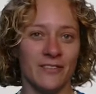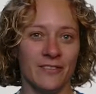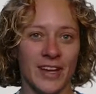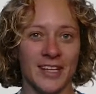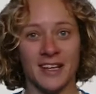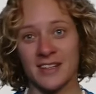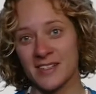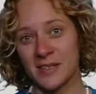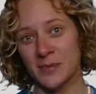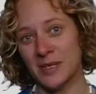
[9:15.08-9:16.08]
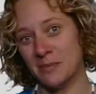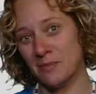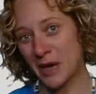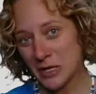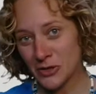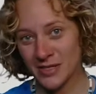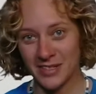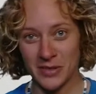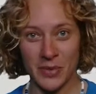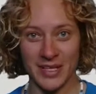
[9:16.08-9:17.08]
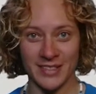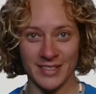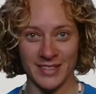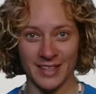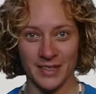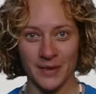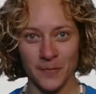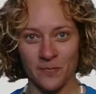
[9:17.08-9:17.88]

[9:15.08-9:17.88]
Wenda simply measures in the basis theta